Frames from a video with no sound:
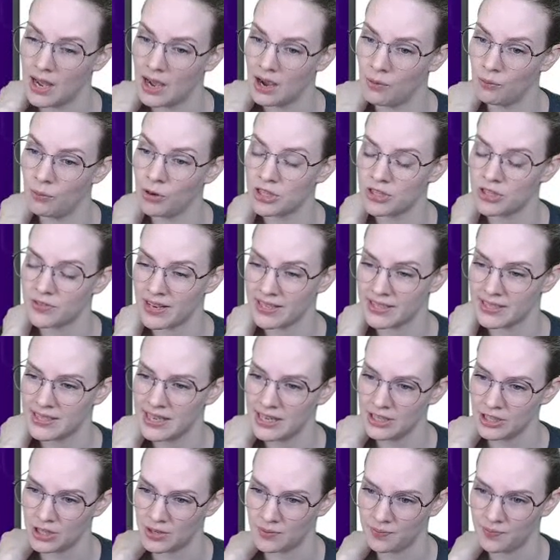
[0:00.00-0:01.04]
which affects
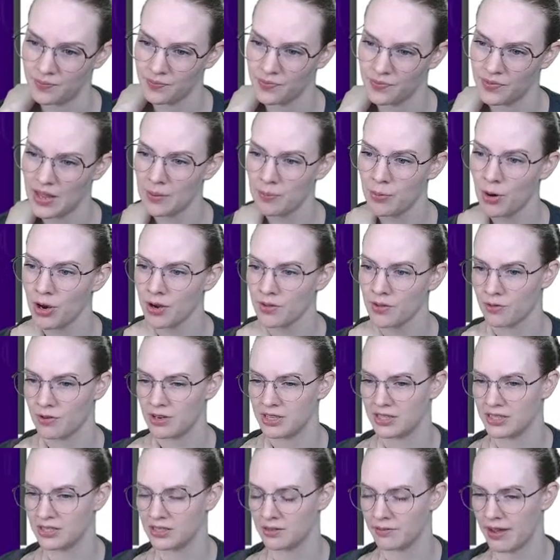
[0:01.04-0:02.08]
attention. Not part of the
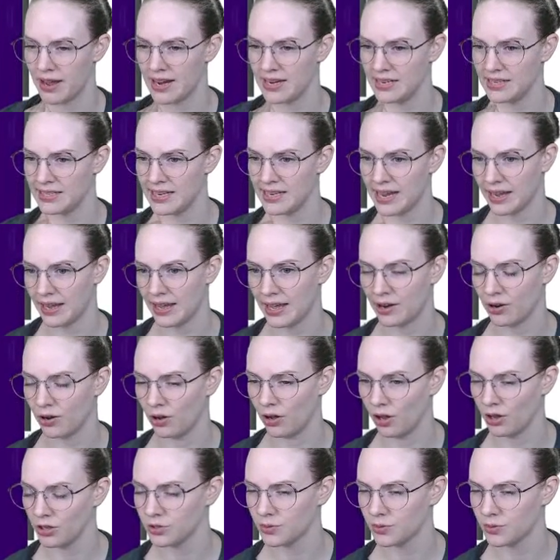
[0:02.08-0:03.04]
recent debate, Deng et al.